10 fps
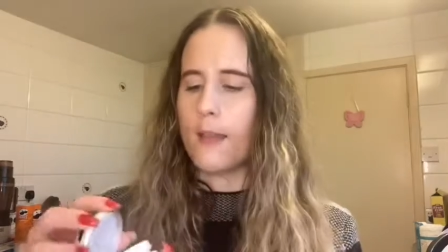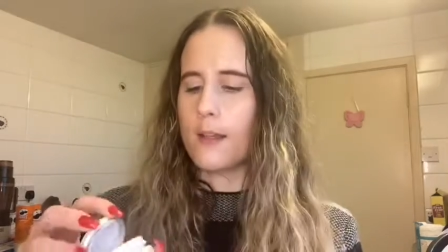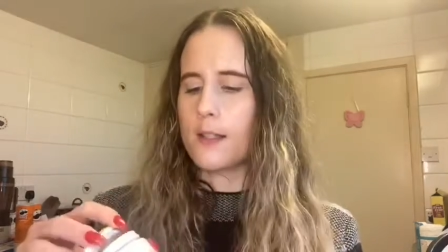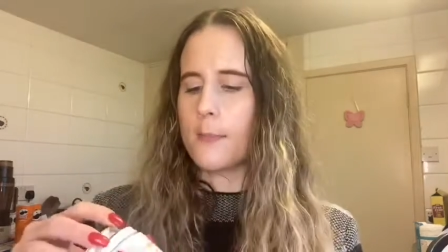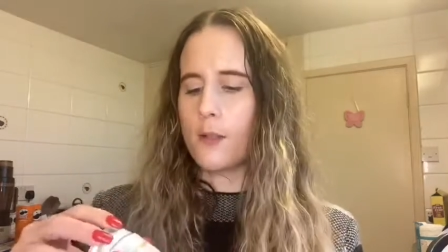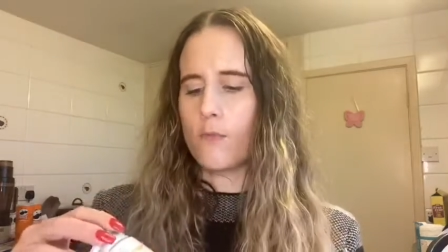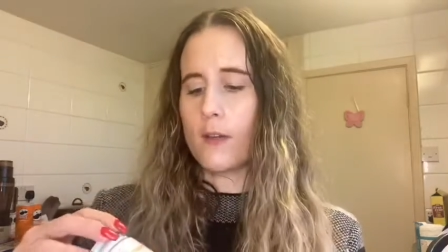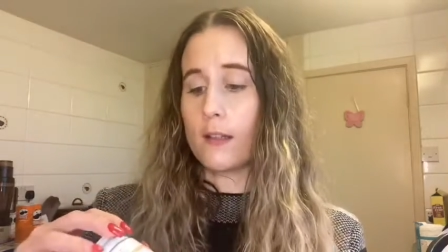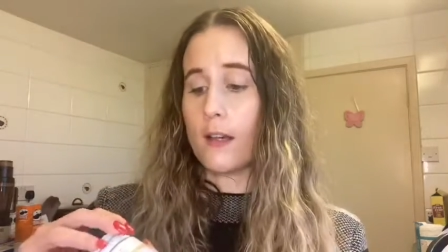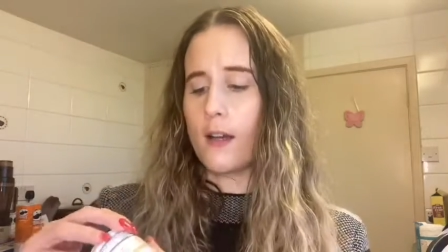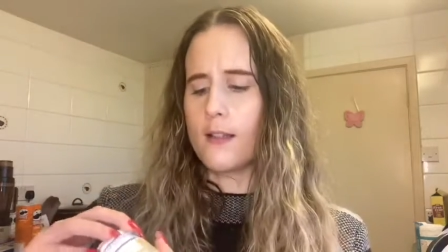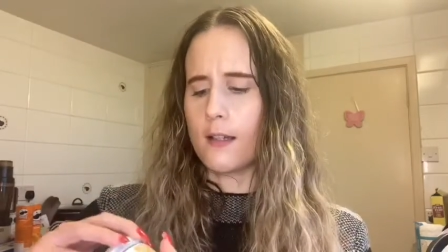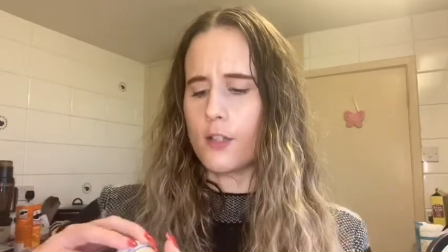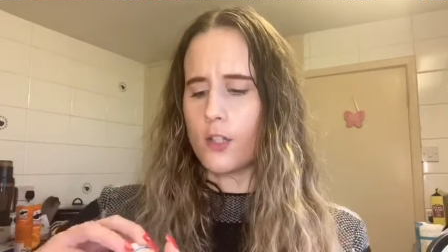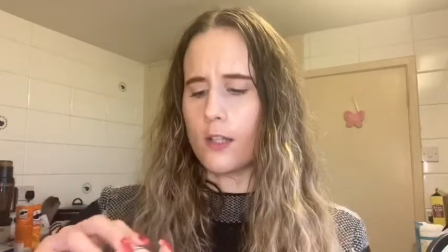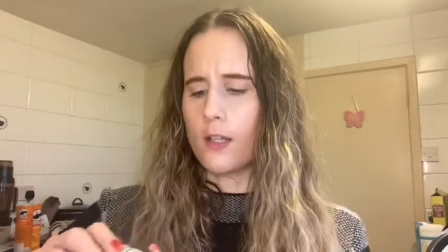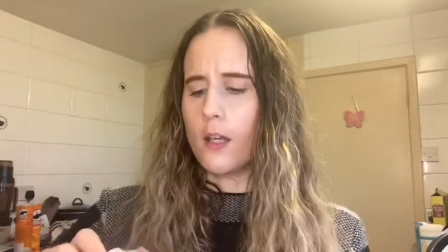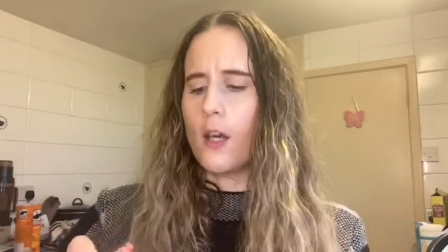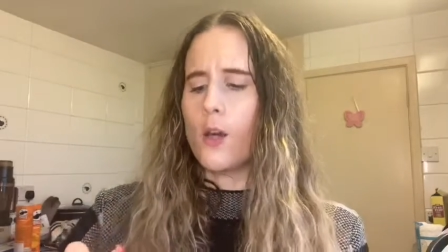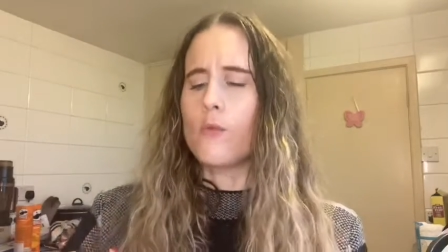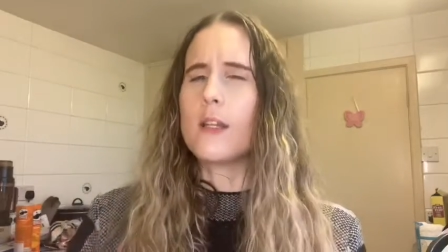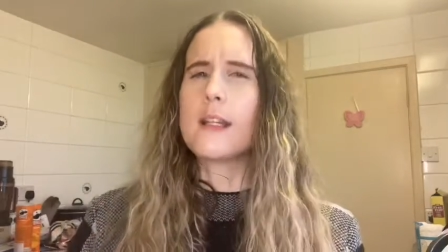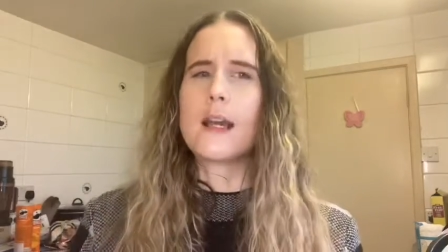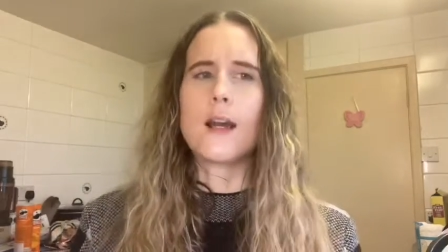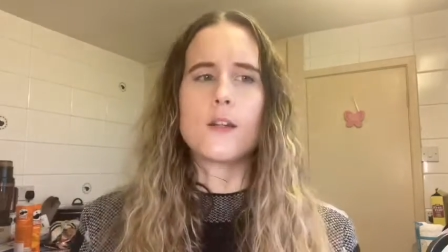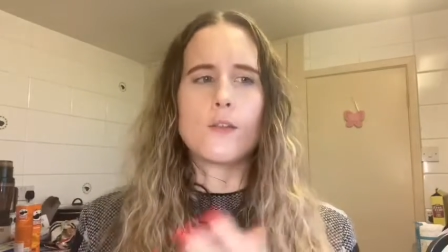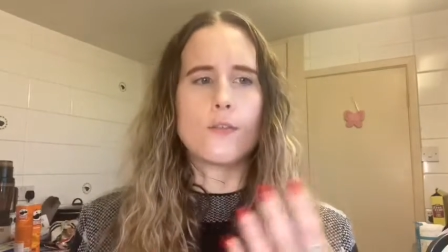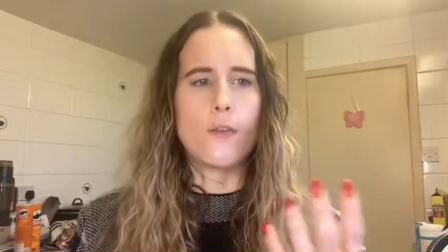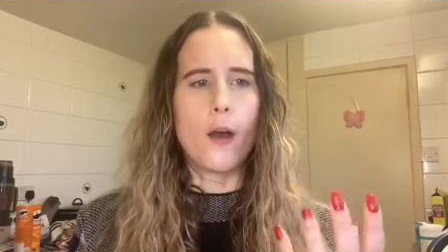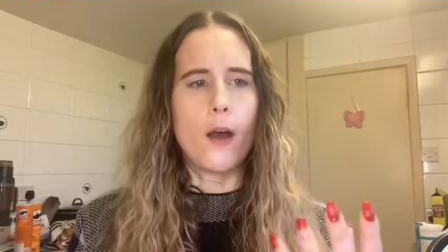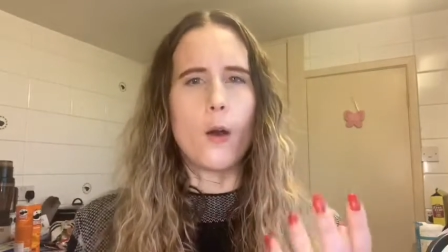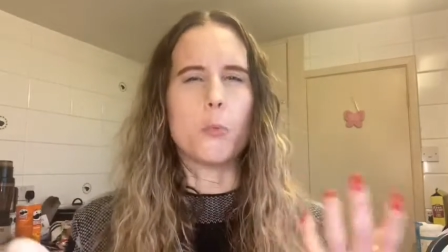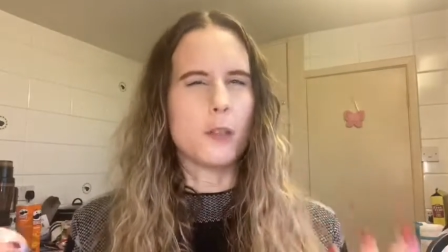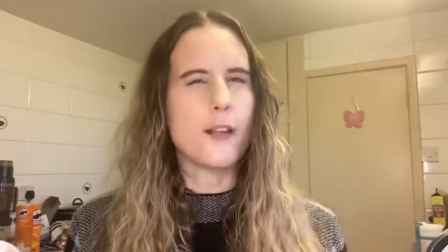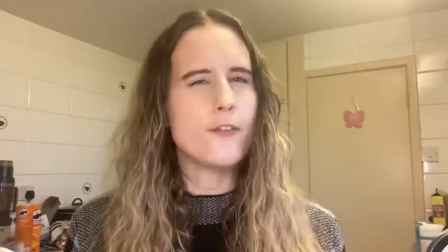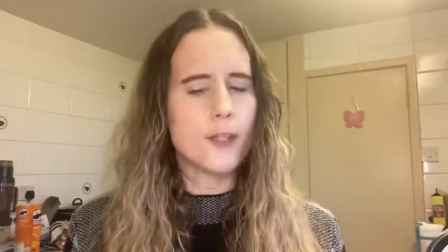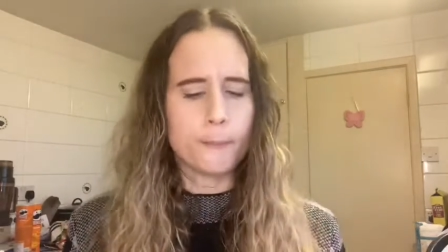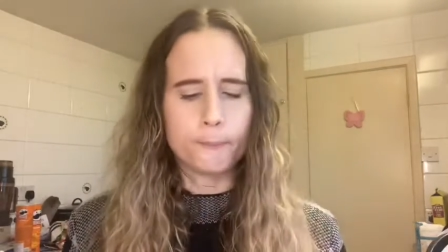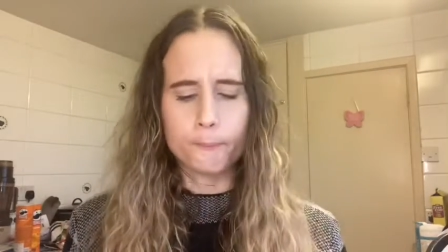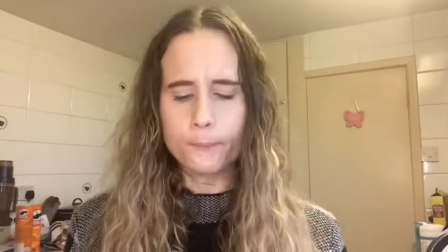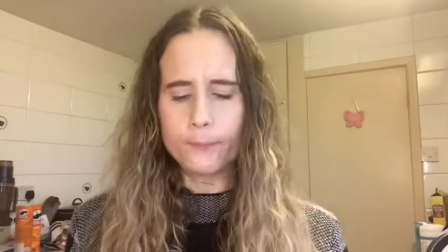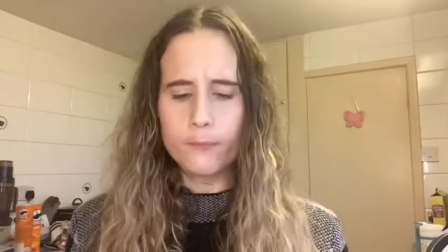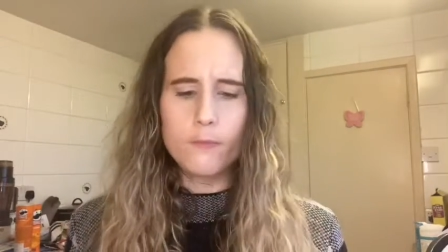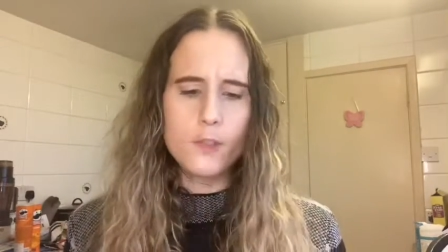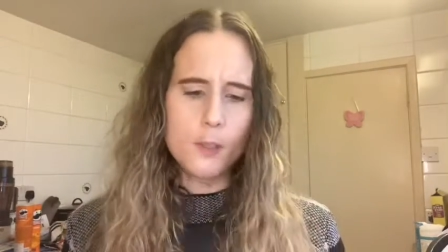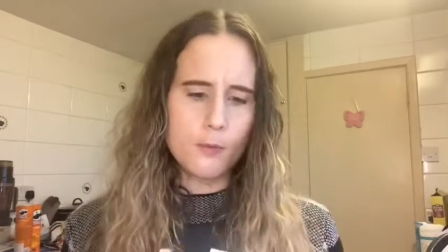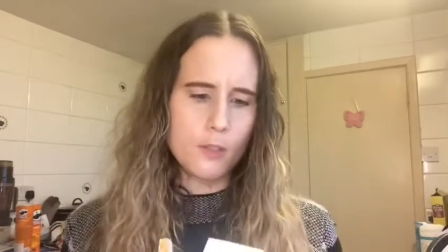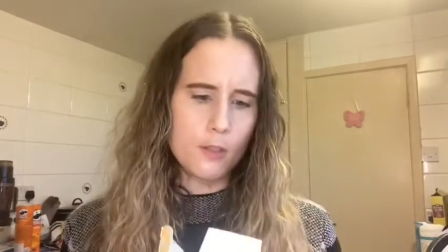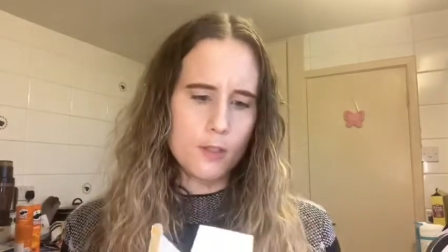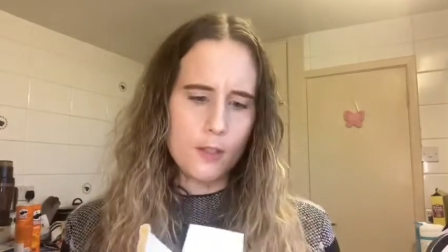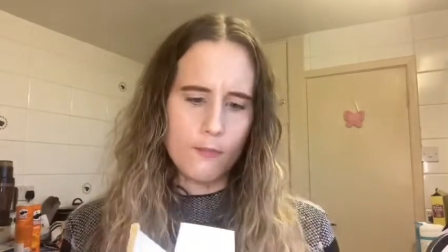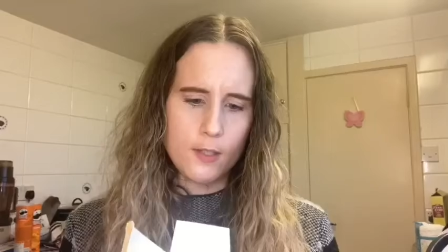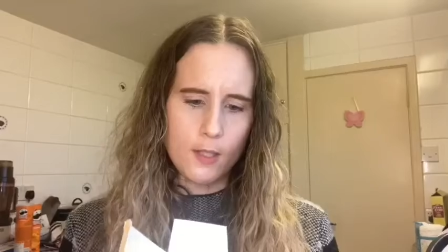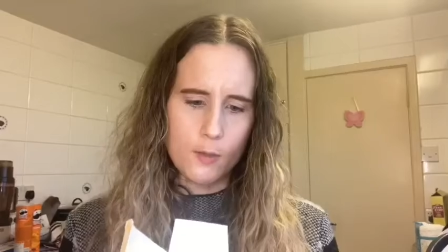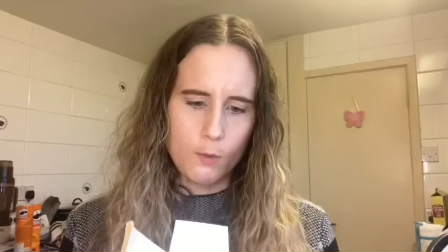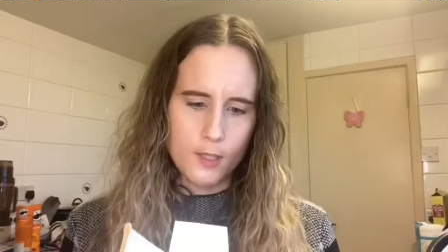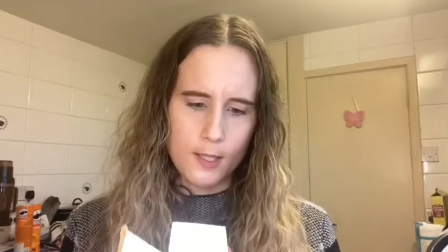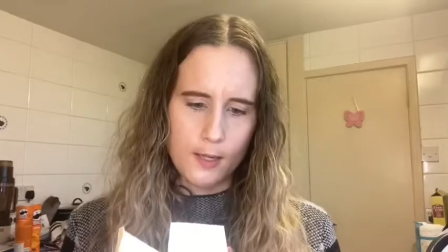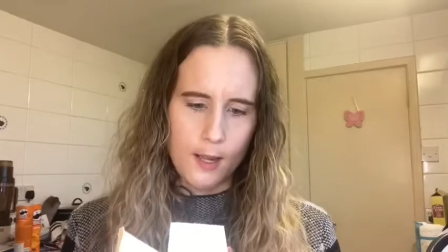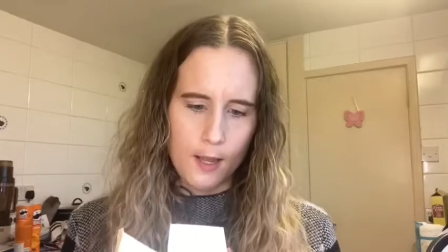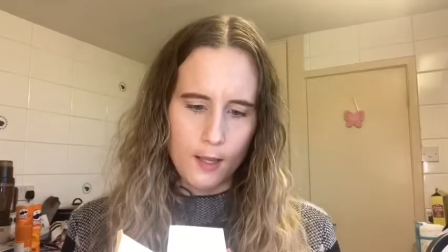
smells really nice actually, really kind of uplifting. I'm just going to see if it says what's in here.